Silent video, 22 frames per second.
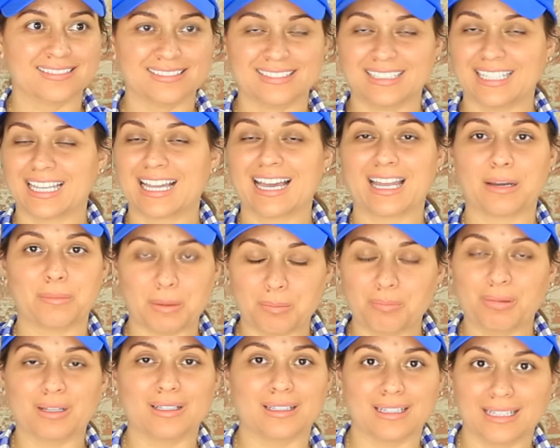They gotta be
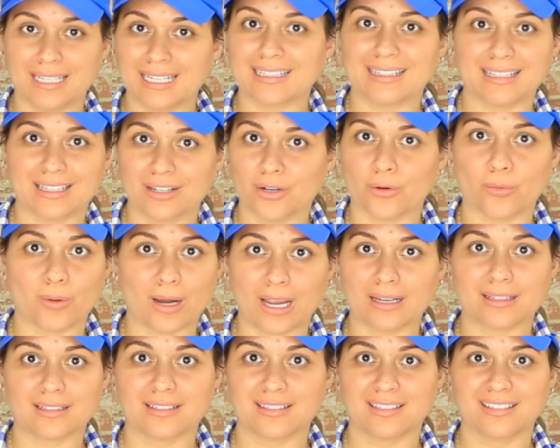politically
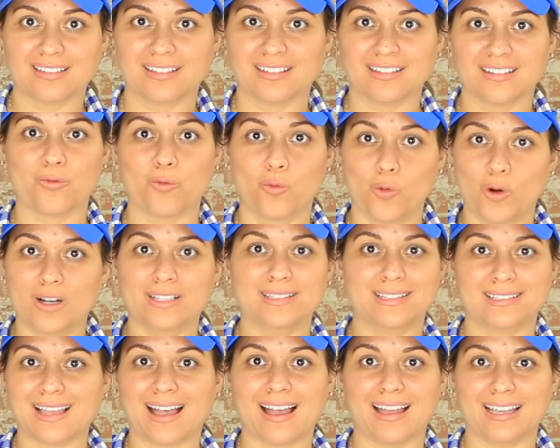correct. One
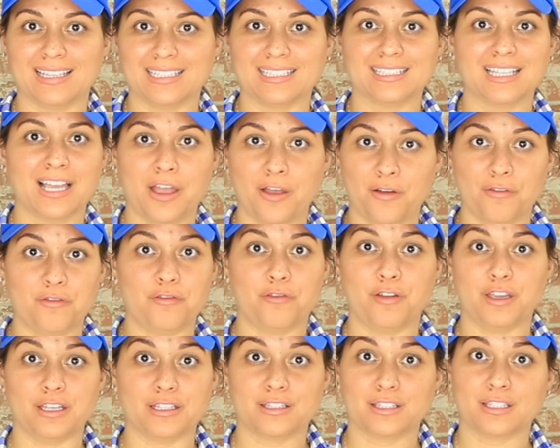size
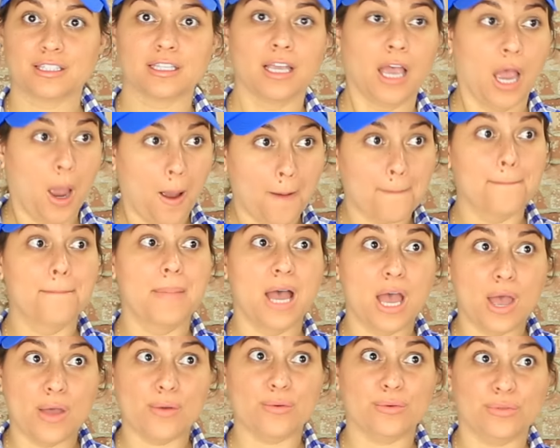fits
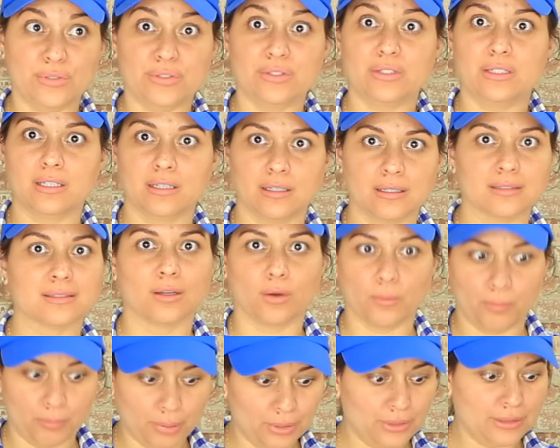most. So
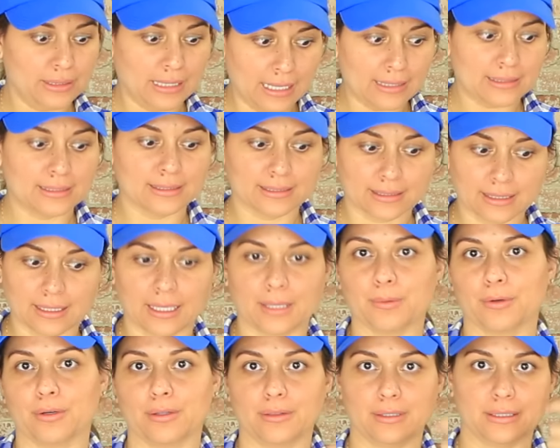put that
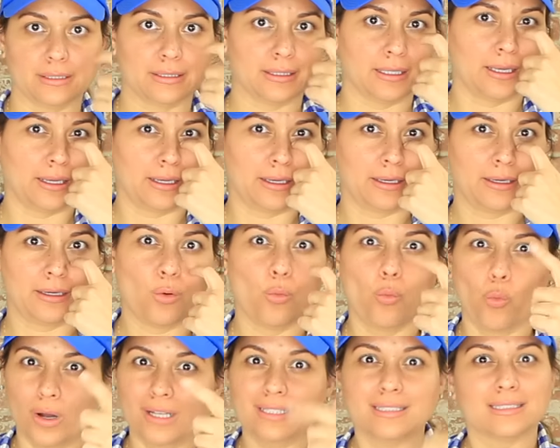disclaimer on this thing.
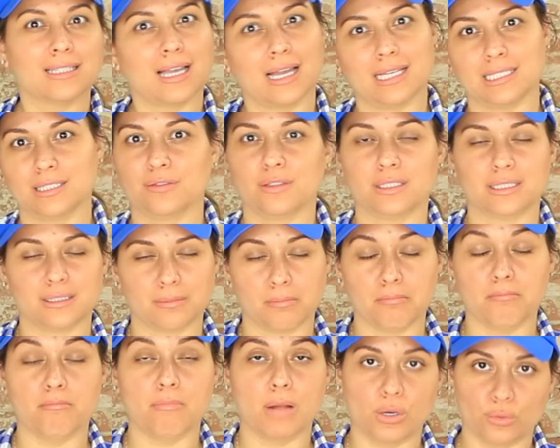One size fits
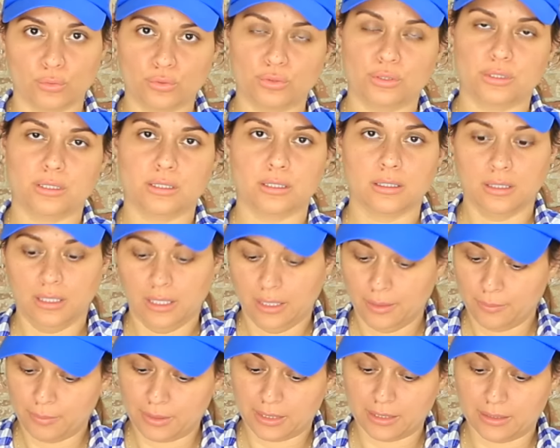most,
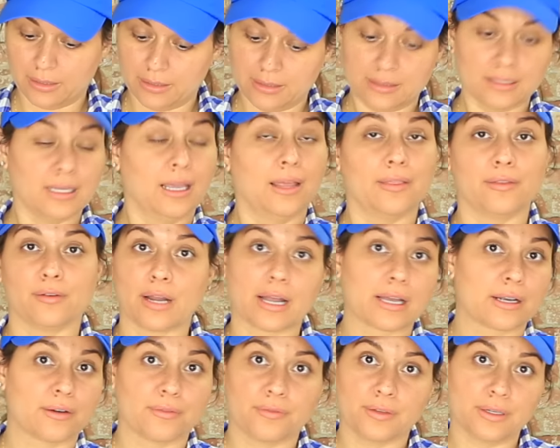because they're not
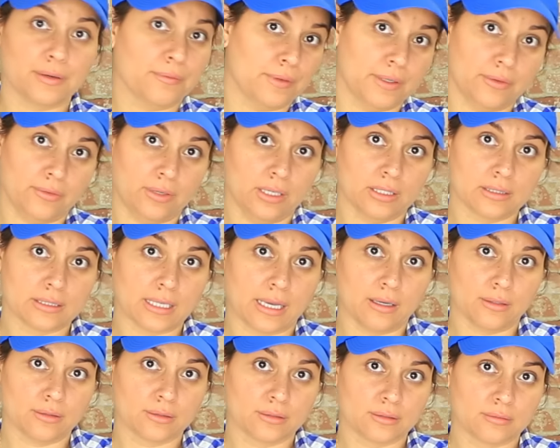gonna fit in Vivian's
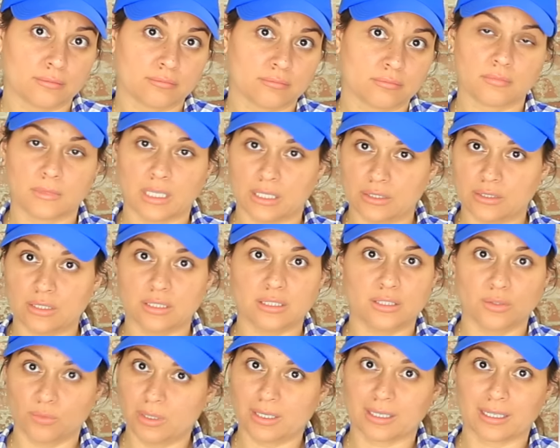house and she's
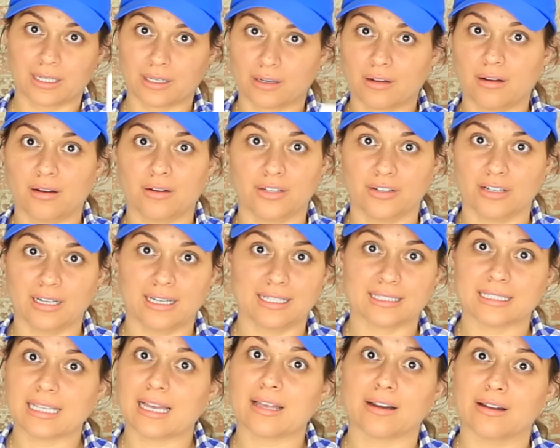the one gonna call your
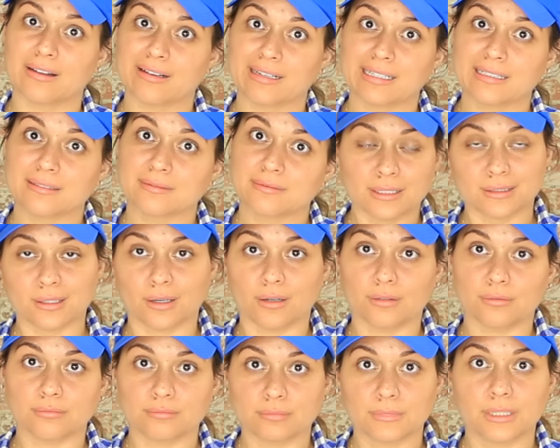ass out on it.
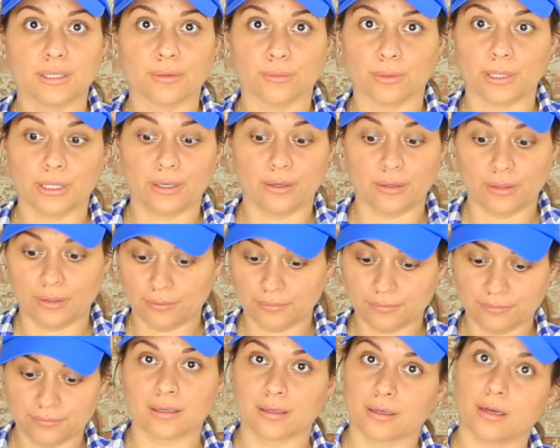So here we are,
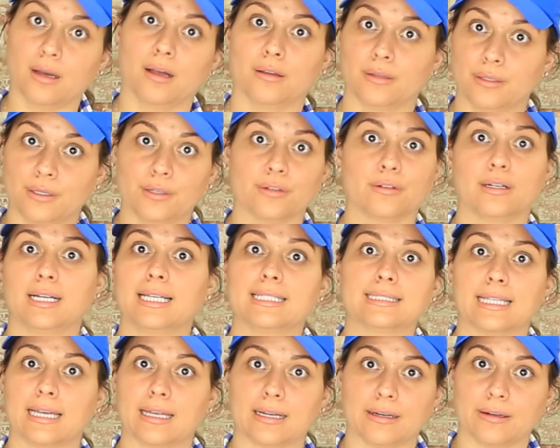calling your
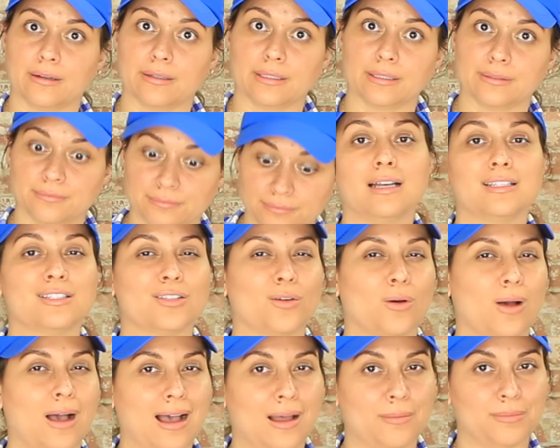ass out on it.
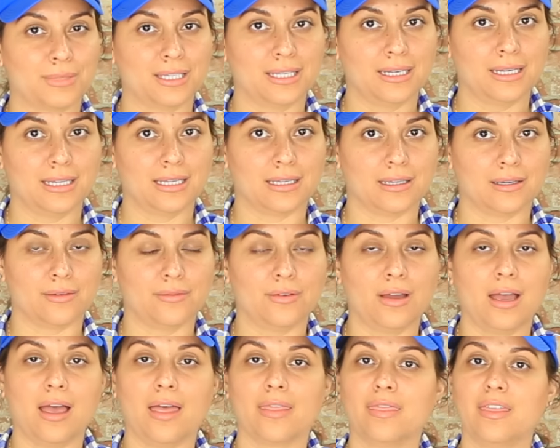So I'm gonna
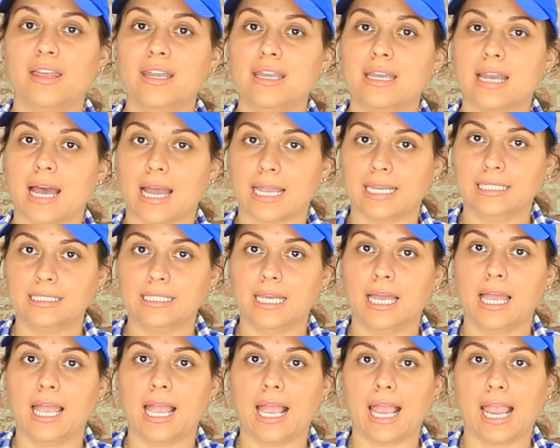give the Night
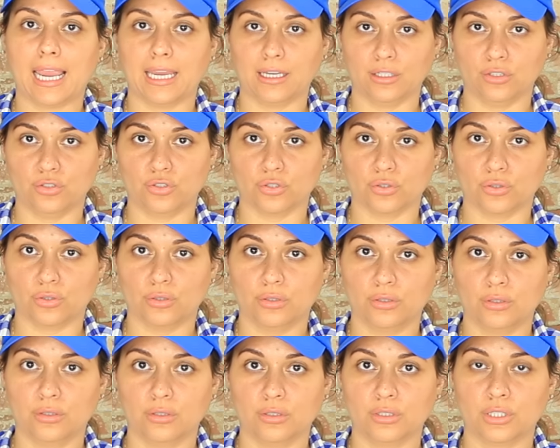
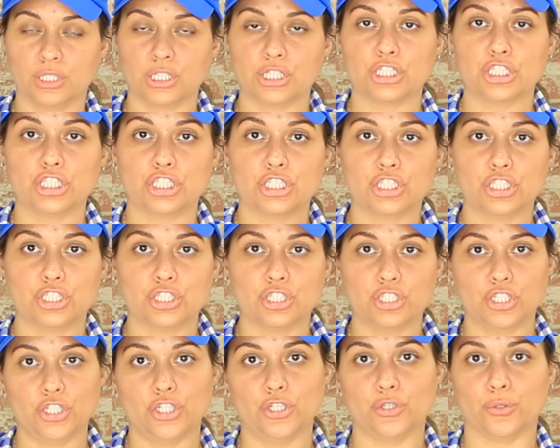Angel
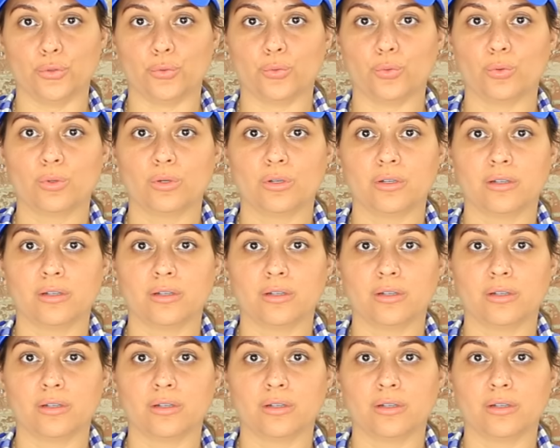2